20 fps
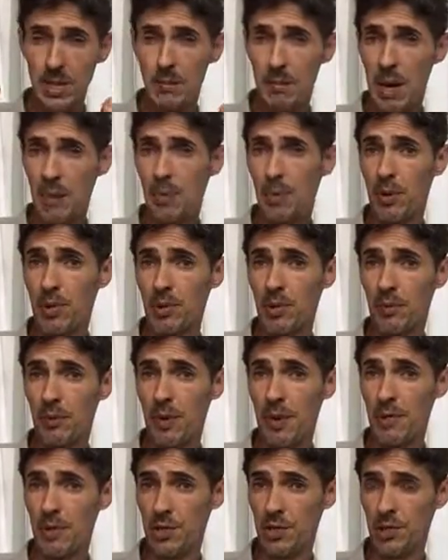My personal
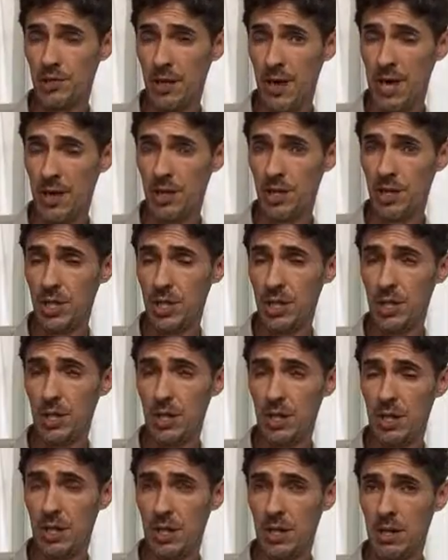favorite strategy
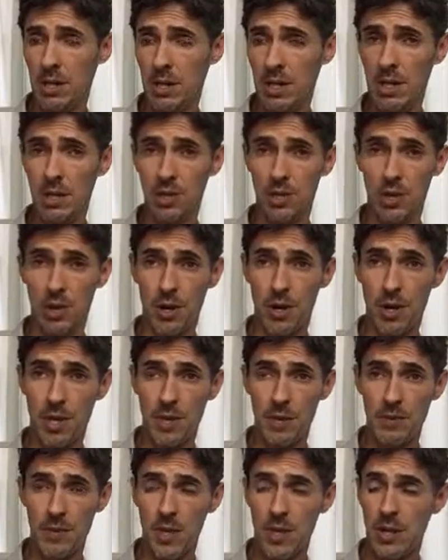is
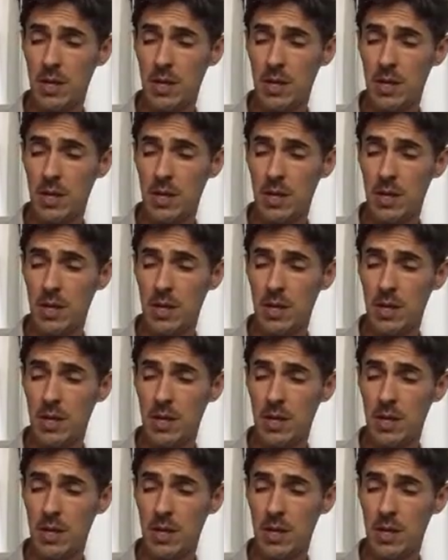gardening.